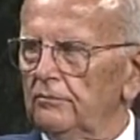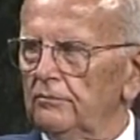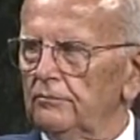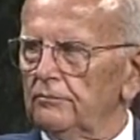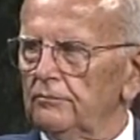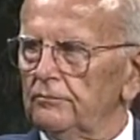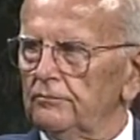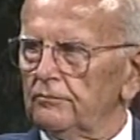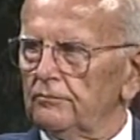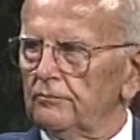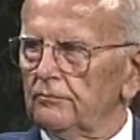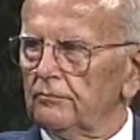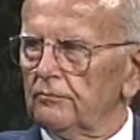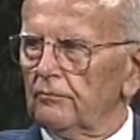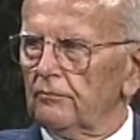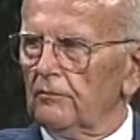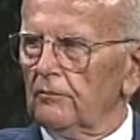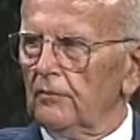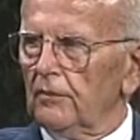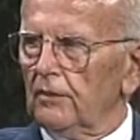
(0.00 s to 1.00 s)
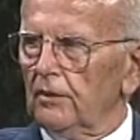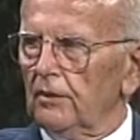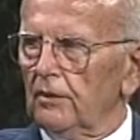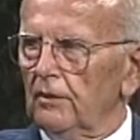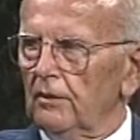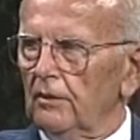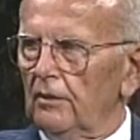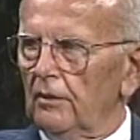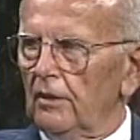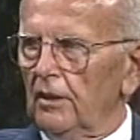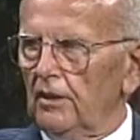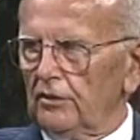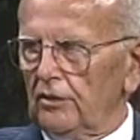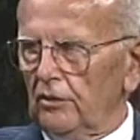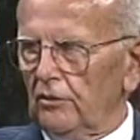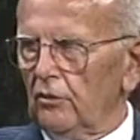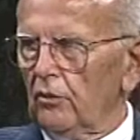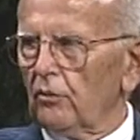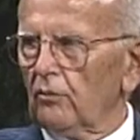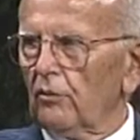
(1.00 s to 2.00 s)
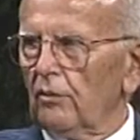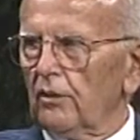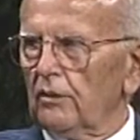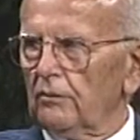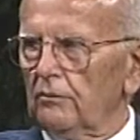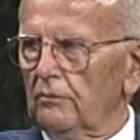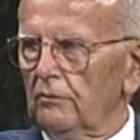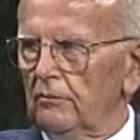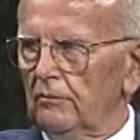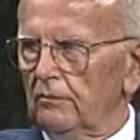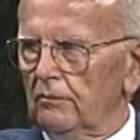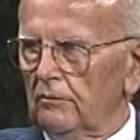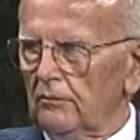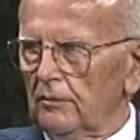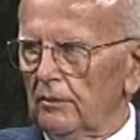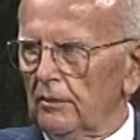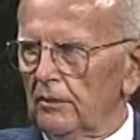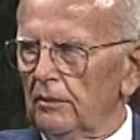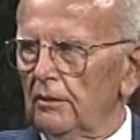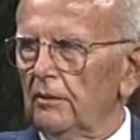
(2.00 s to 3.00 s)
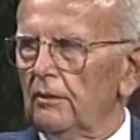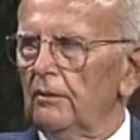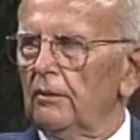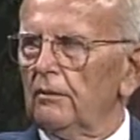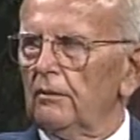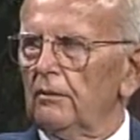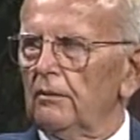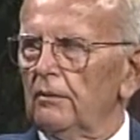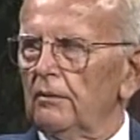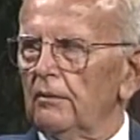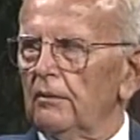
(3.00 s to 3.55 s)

Right. That's that was the little girl on the float?